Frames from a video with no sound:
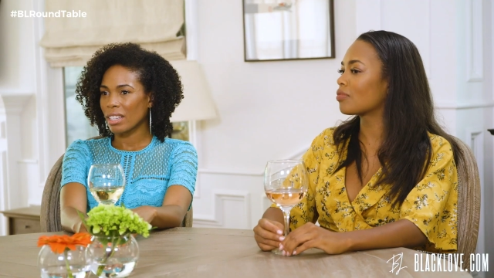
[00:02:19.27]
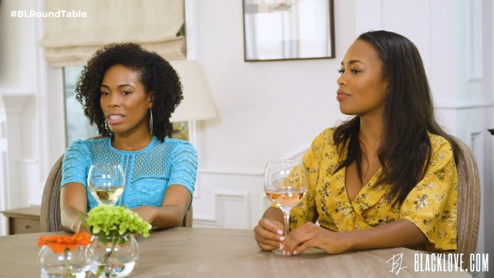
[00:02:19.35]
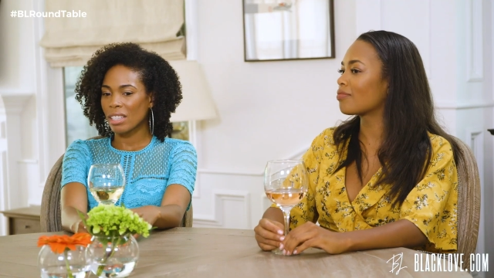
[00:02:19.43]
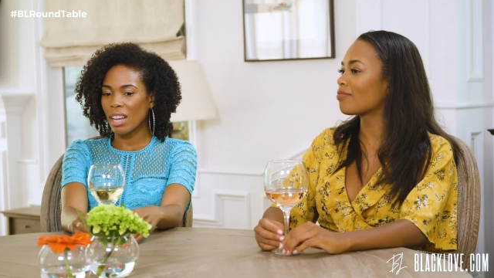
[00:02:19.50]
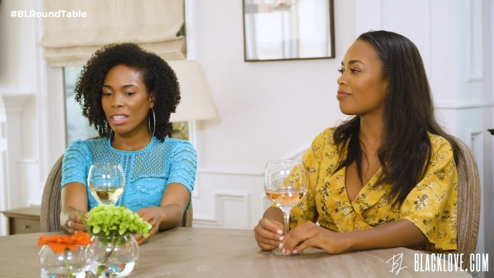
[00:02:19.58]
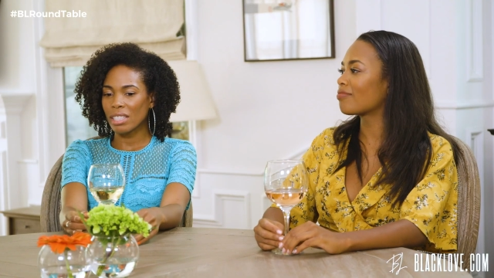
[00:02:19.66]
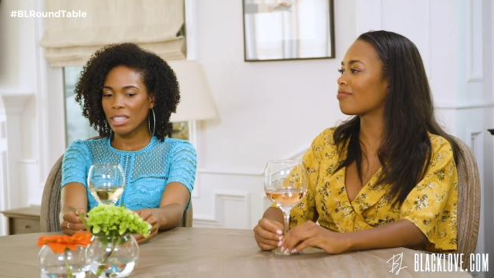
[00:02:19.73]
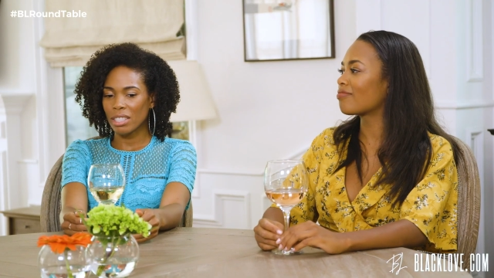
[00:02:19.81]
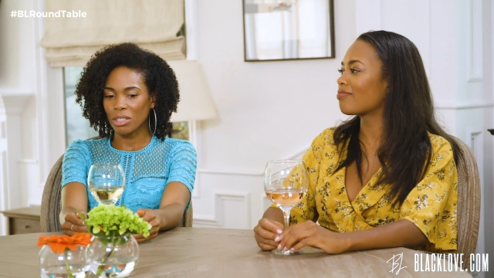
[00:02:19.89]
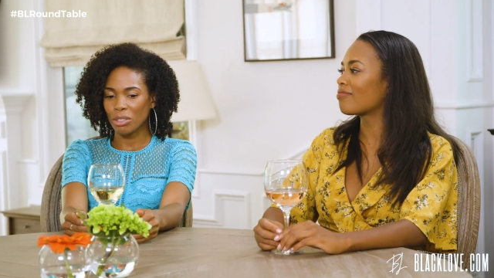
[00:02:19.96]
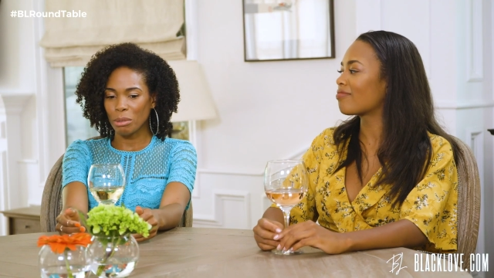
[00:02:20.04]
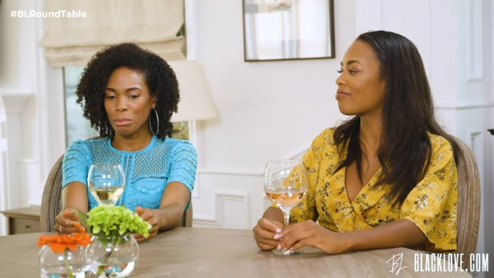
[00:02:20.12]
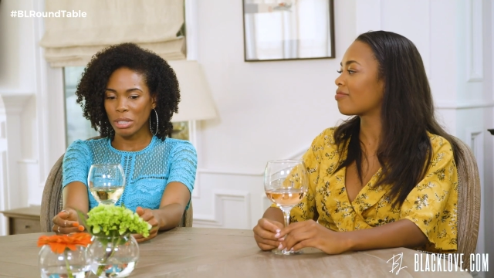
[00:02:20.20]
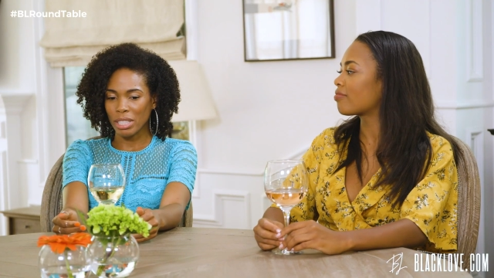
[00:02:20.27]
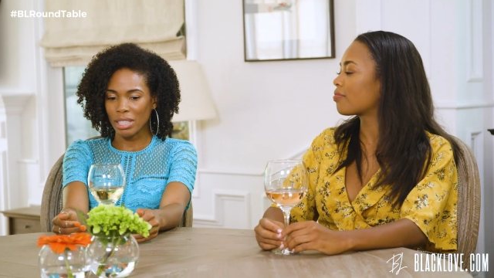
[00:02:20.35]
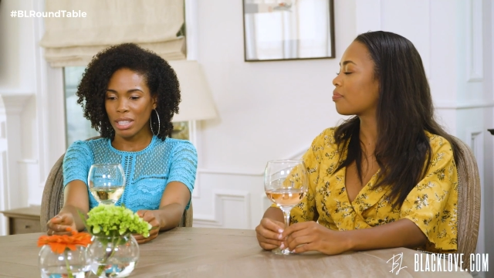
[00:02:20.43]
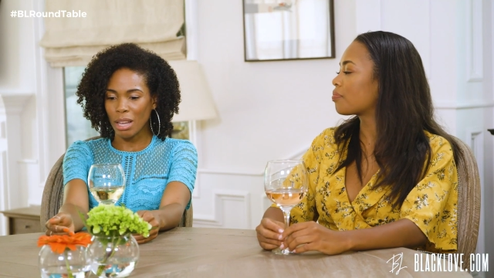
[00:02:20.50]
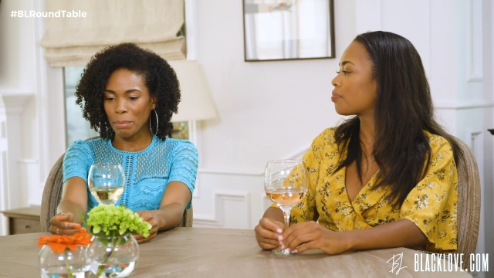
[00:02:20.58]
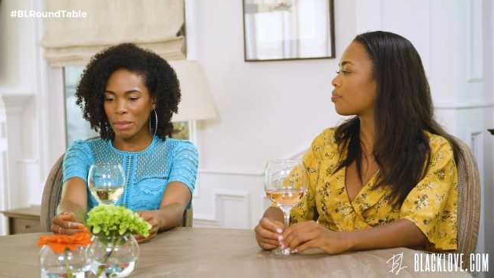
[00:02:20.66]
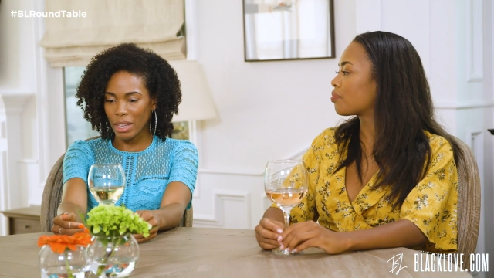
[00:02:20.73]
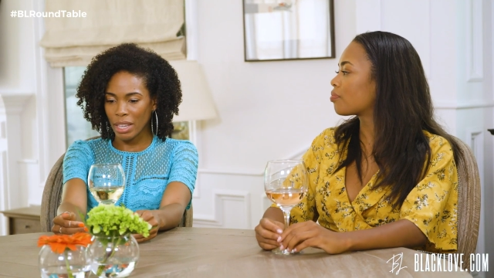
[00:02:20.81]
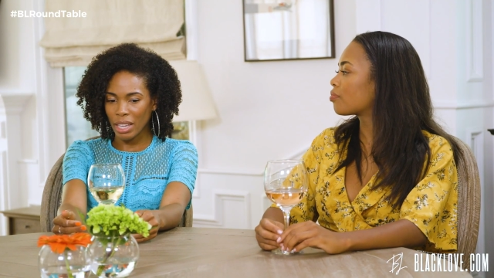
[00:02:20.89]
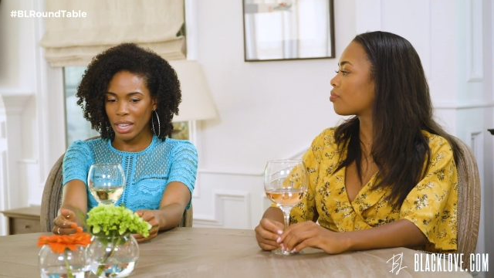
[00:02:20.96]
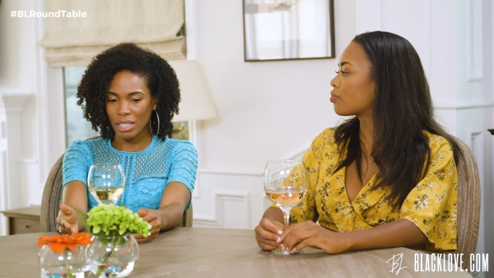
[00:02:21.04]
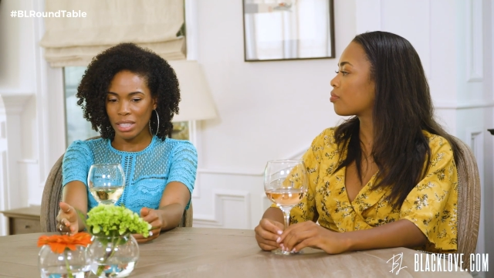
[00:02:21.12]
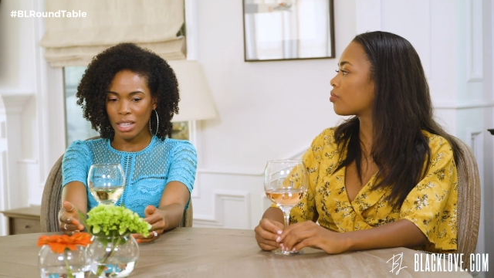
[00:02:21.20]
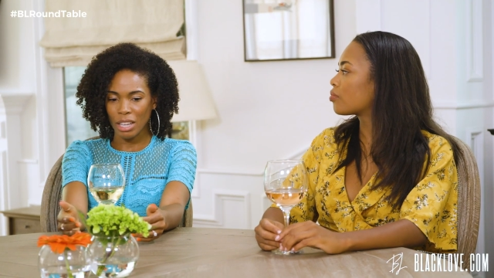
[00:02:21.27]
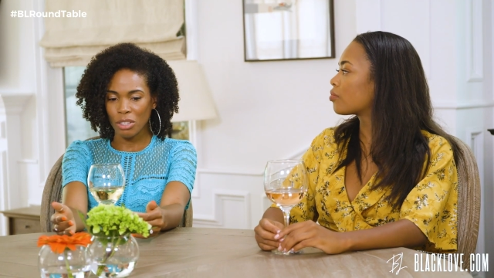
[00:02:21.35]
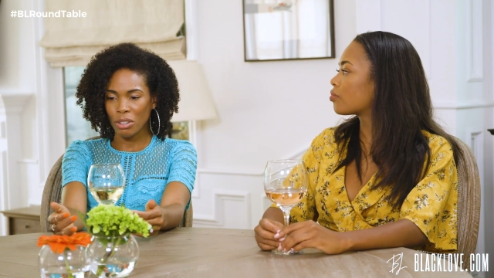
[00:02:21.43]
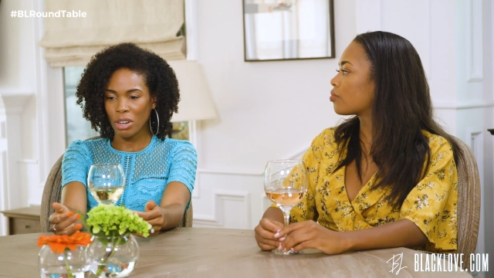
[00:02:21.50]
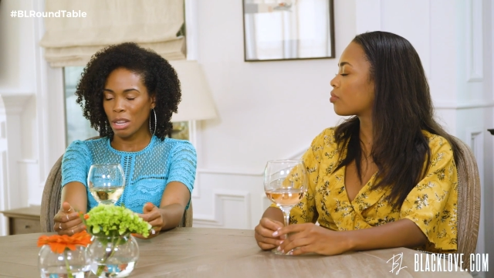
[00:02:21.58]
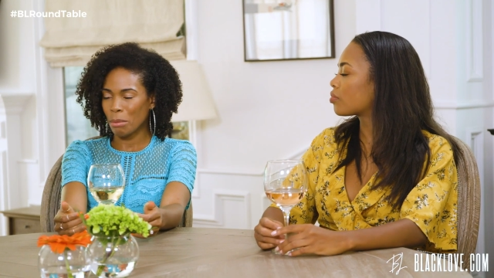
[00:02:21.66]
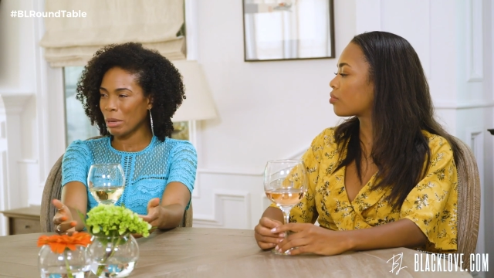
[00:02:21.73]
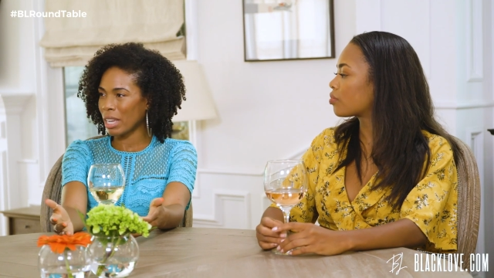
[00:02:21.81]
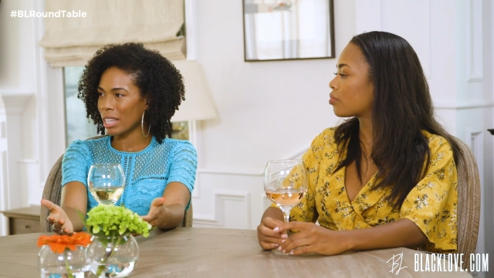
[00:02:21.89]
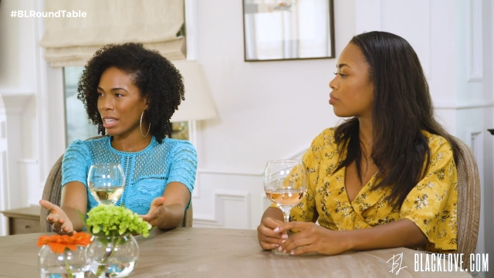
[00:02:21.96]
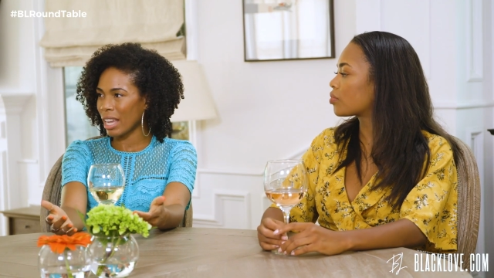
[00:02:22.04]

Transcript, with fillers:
Speaker 1: And as long as they're contributing something, and so, you know what I mean.